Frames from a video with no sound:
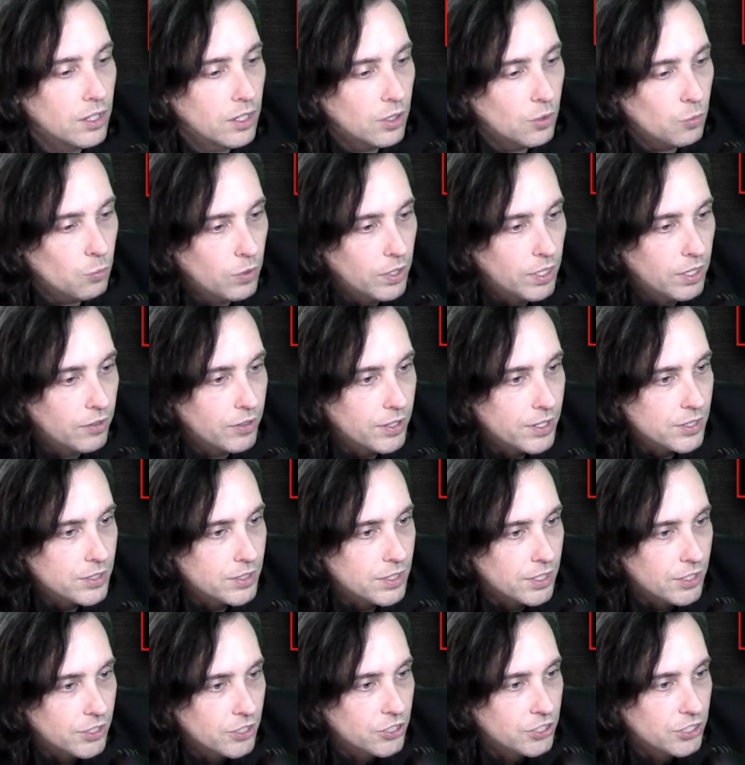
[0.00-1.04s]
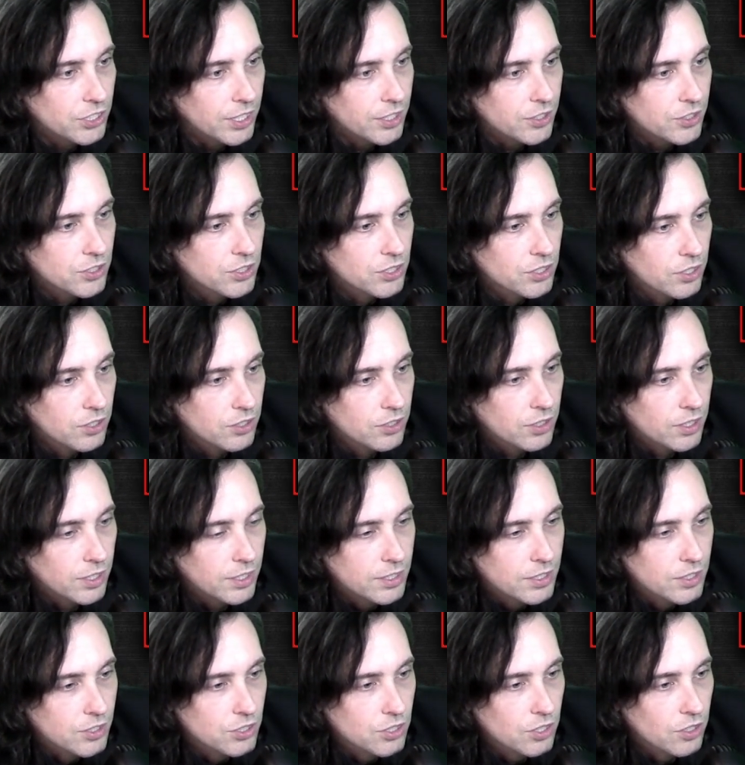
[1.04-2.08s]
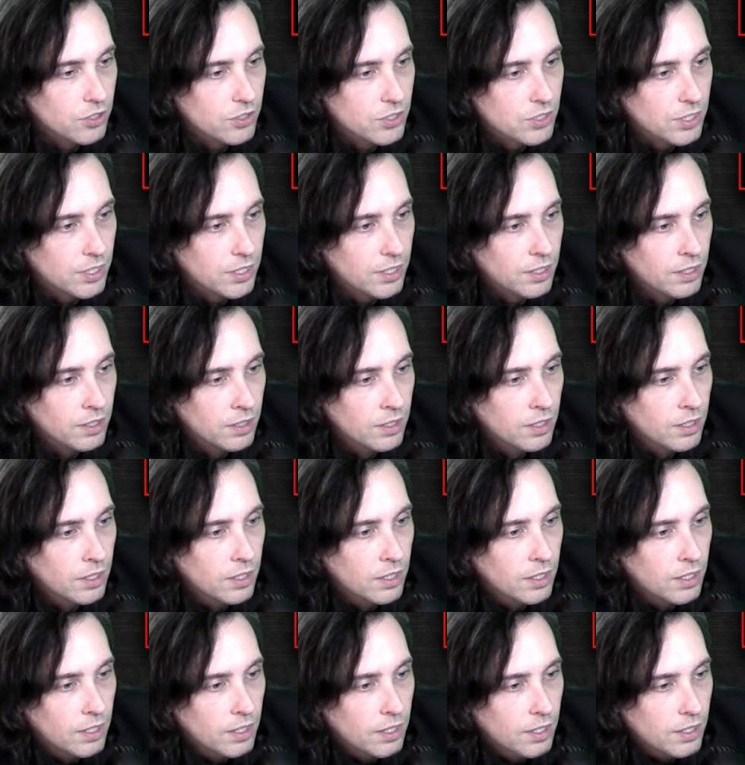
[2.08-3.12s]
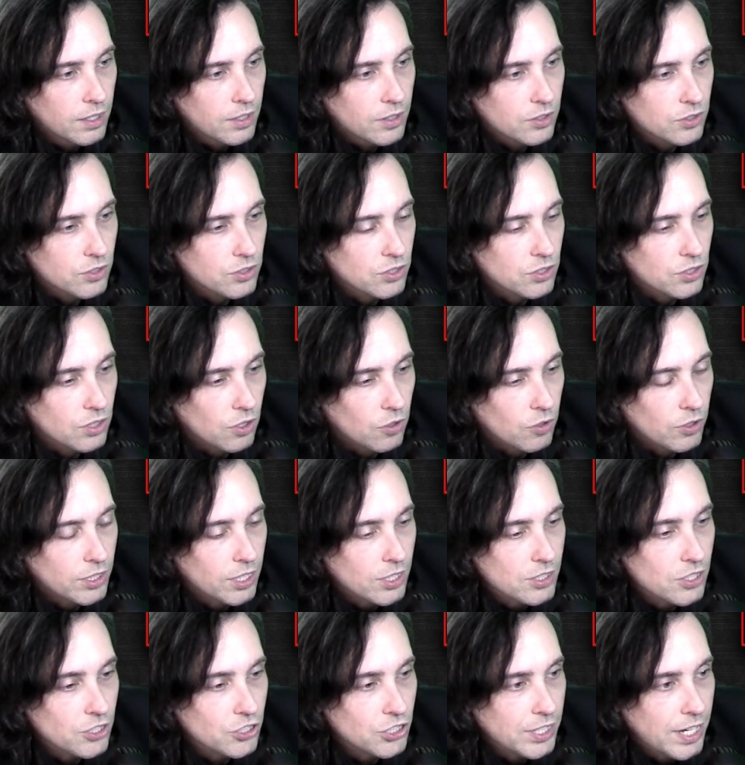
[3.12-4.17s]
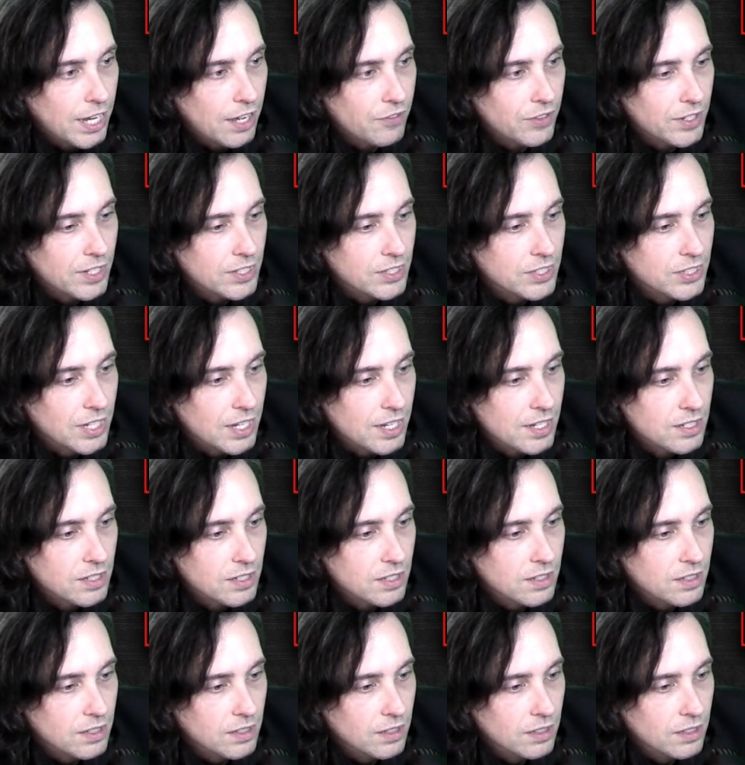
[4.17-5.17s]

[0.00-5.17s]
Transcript: Where is this shit? Is it Cersei? So doesn't she have an assist?